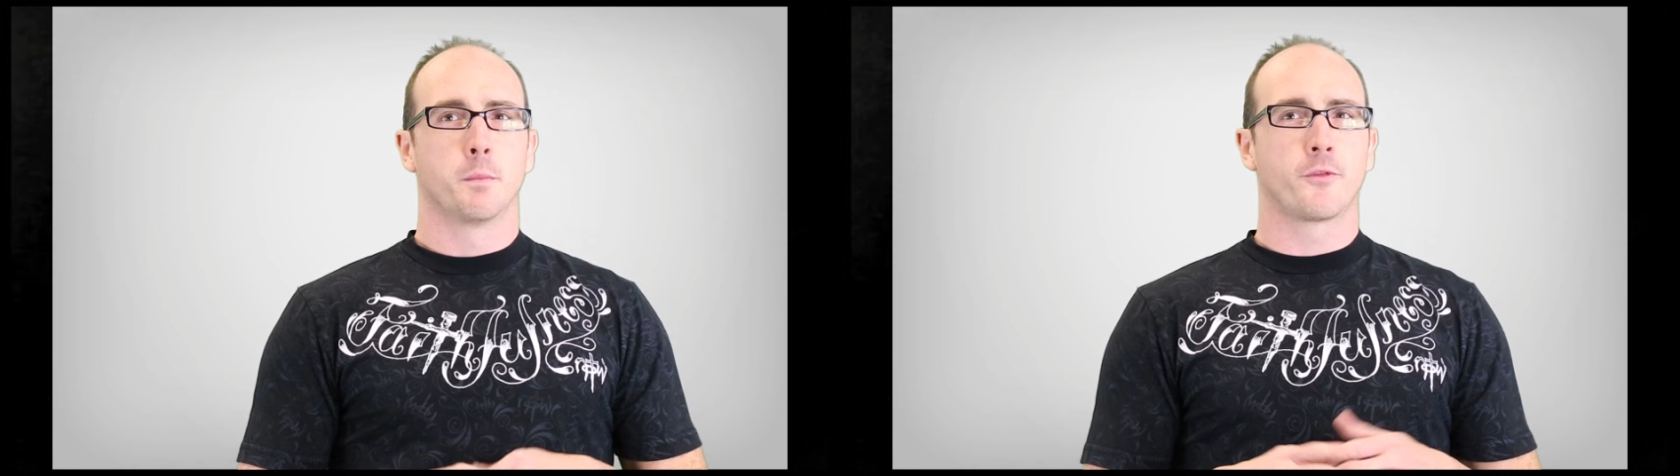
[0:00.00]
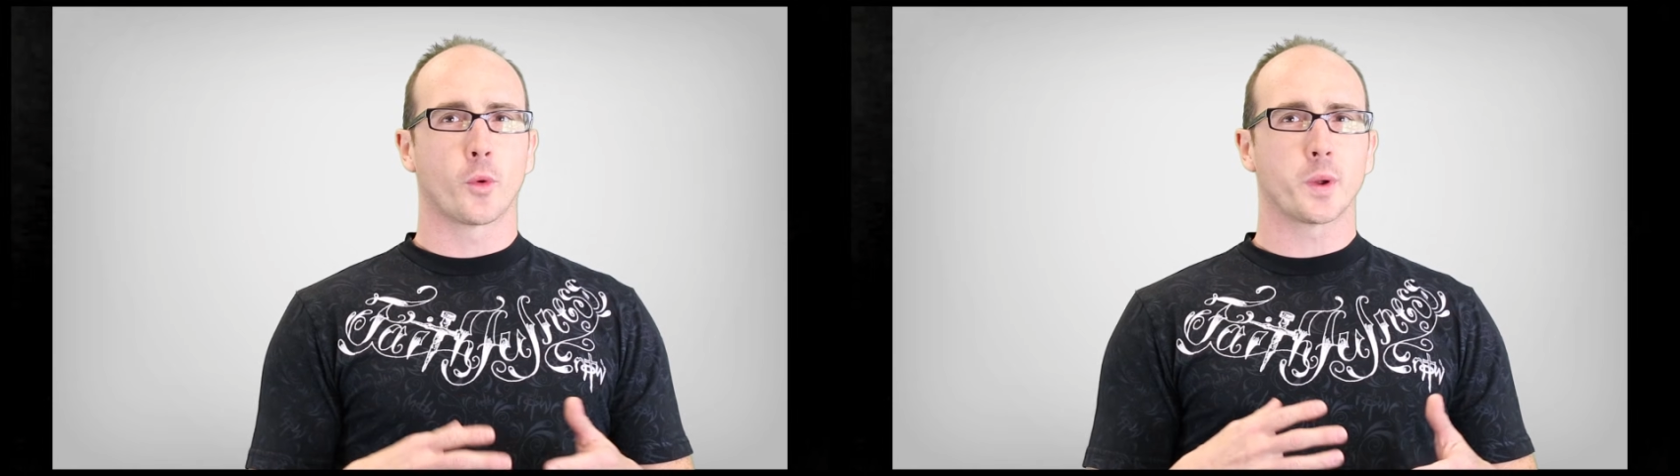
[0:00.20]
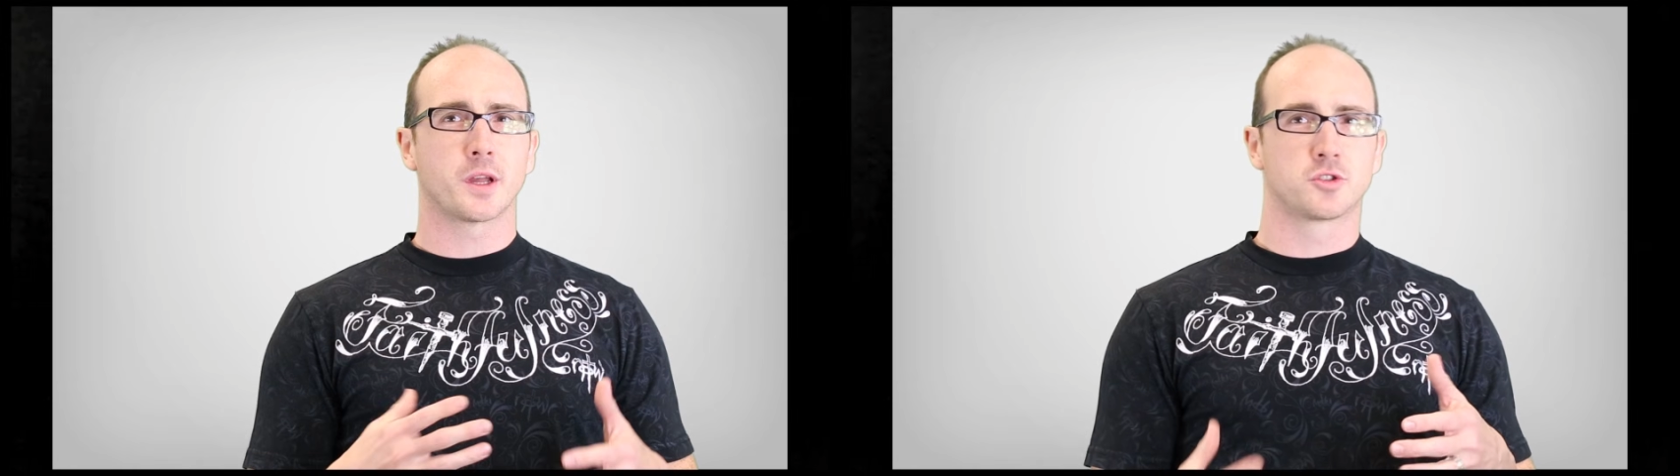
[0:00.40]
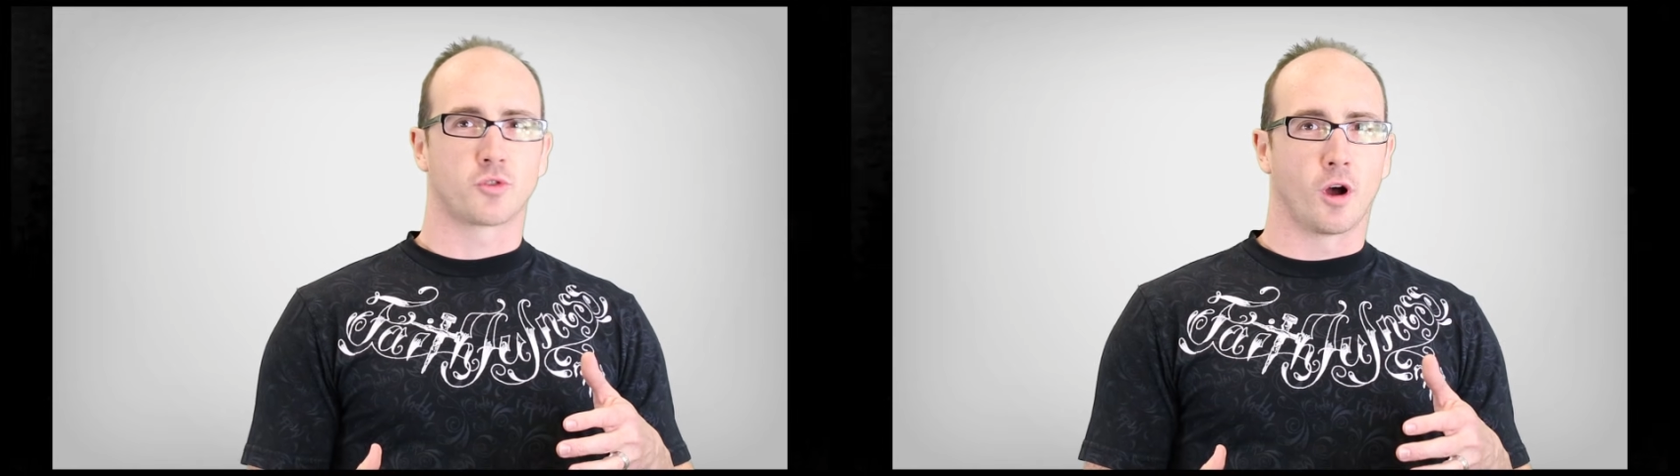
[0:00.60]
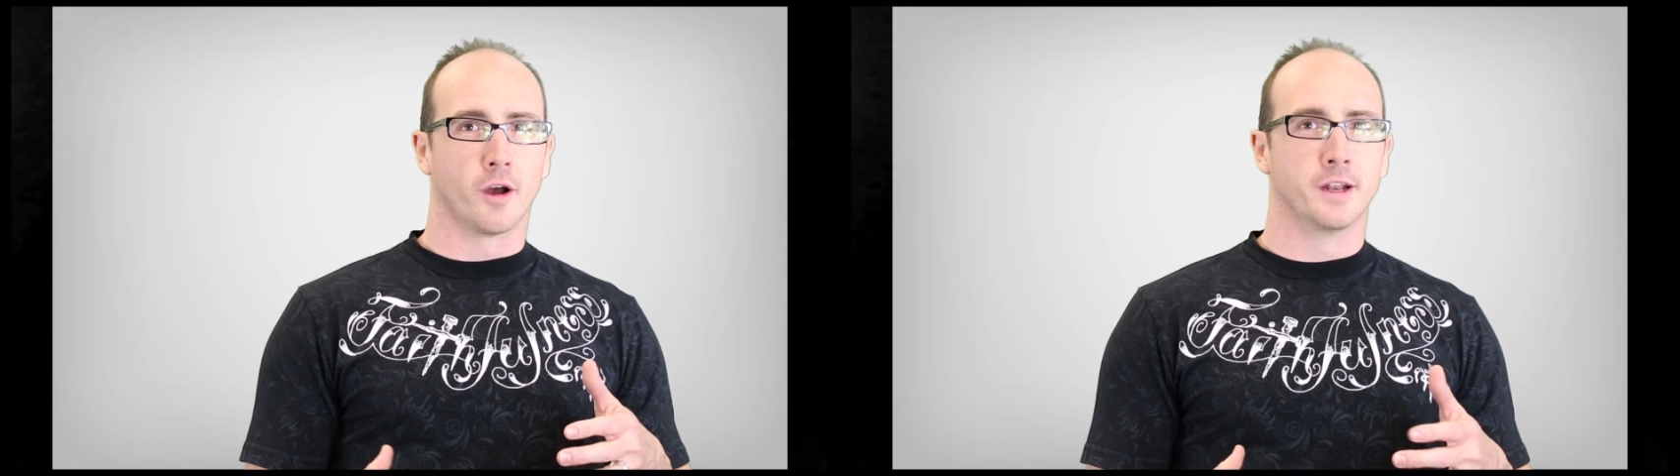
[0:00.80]
Before we can
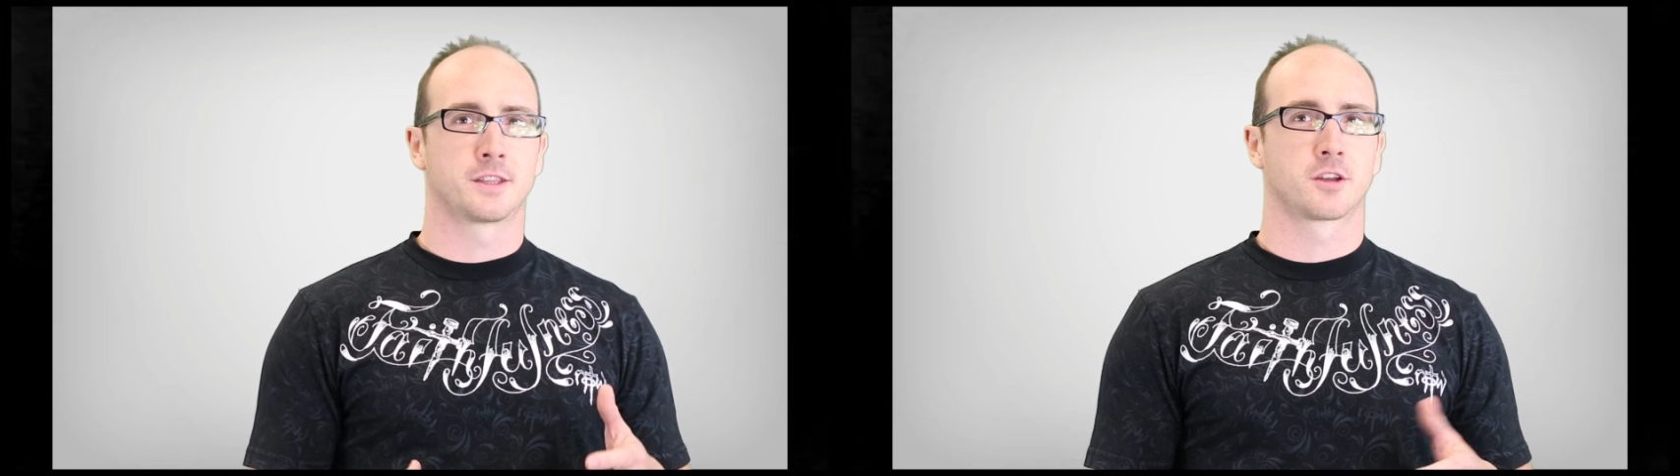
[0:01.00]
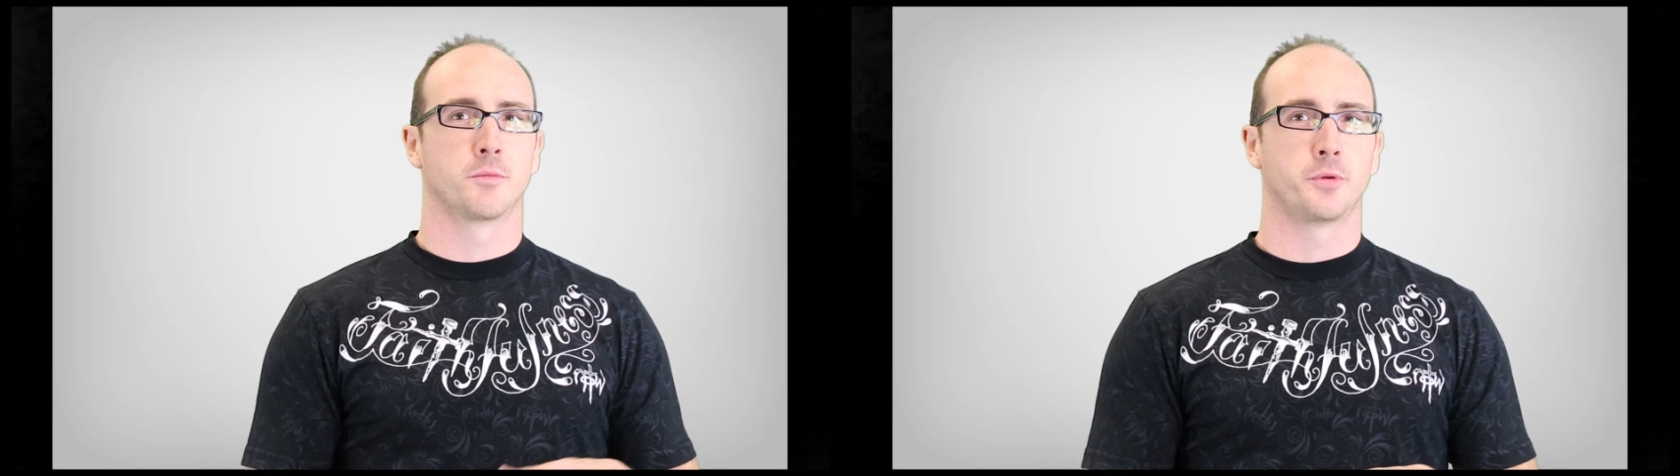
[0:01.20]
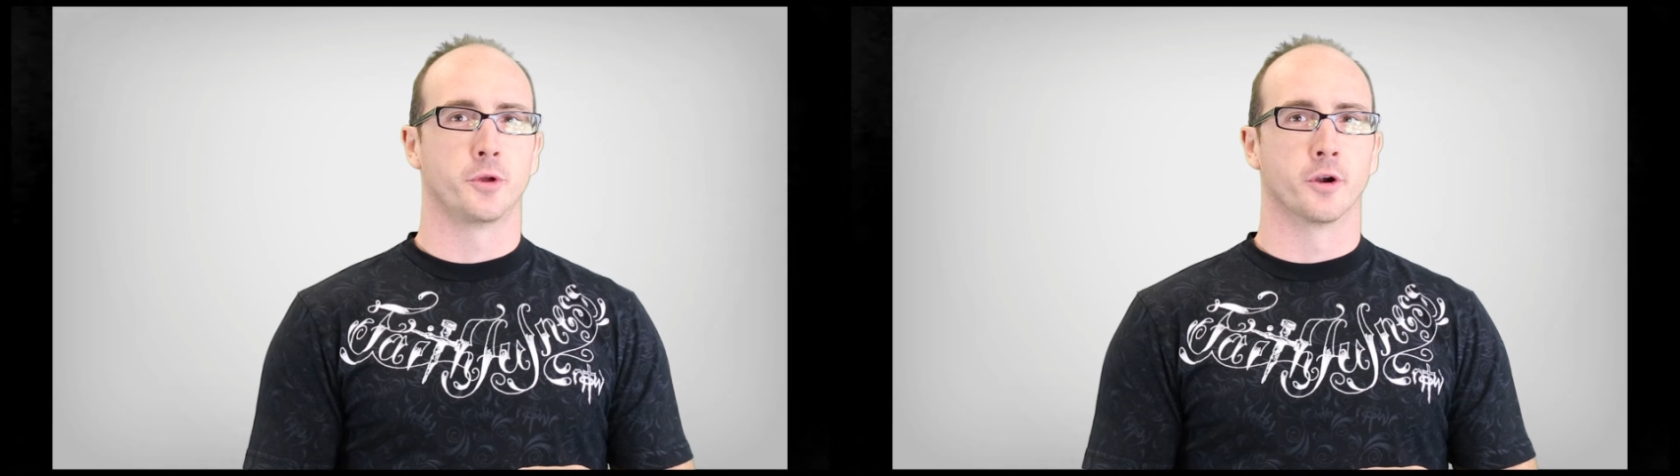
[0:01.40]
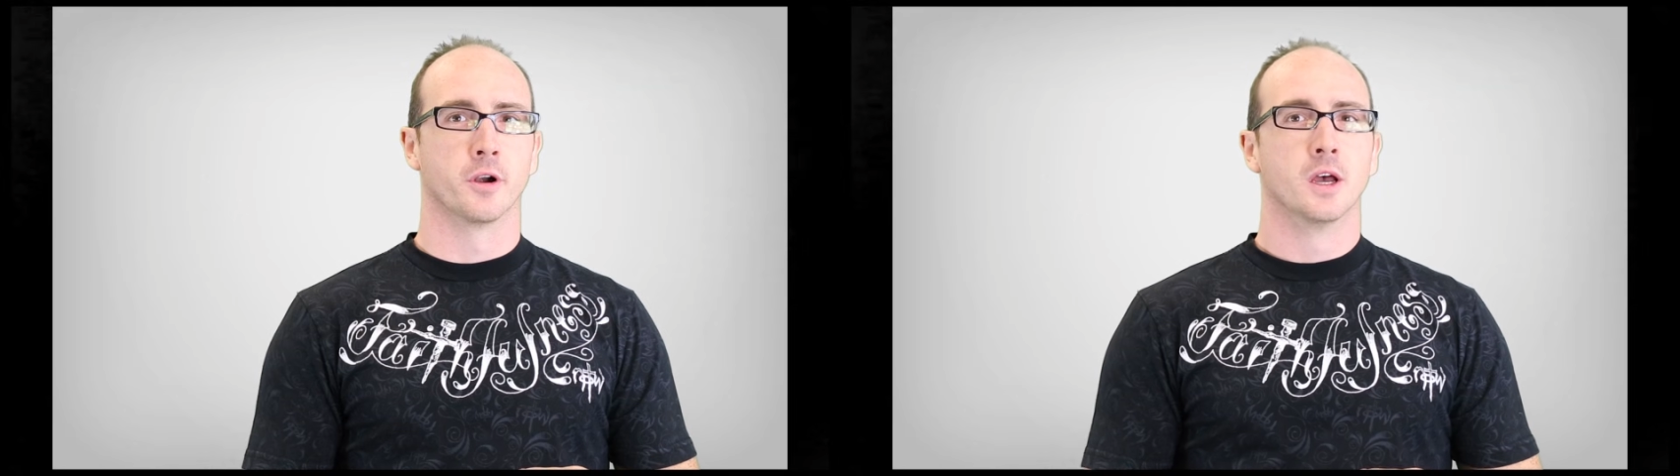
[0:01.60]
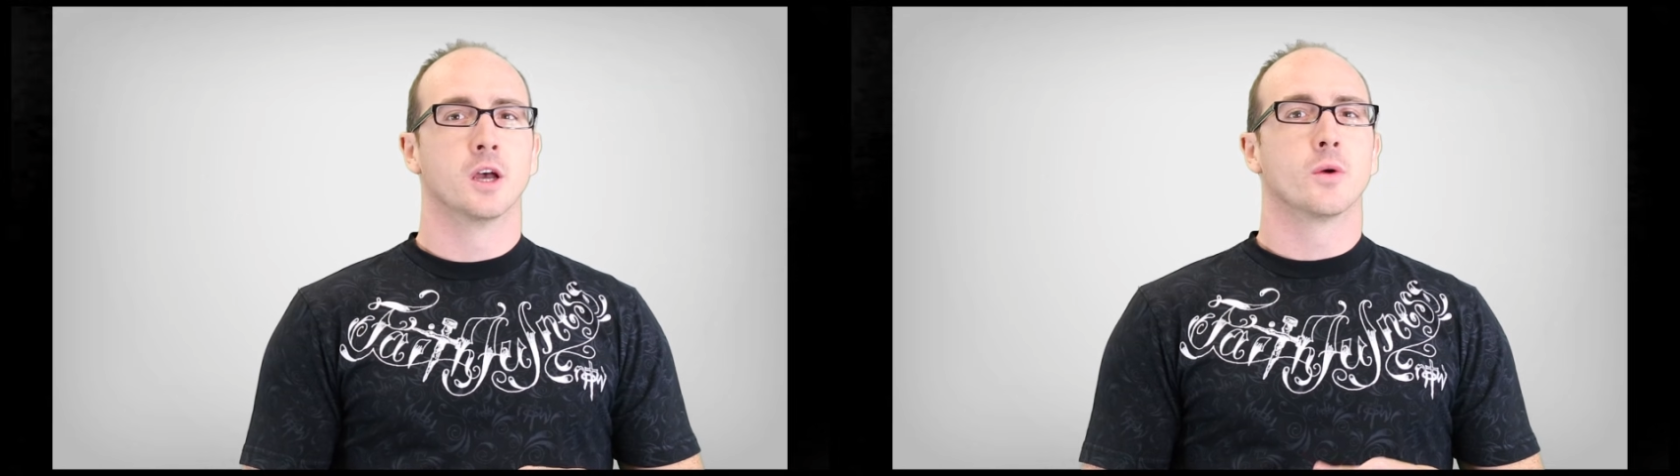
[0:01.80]
draw and hit the computer,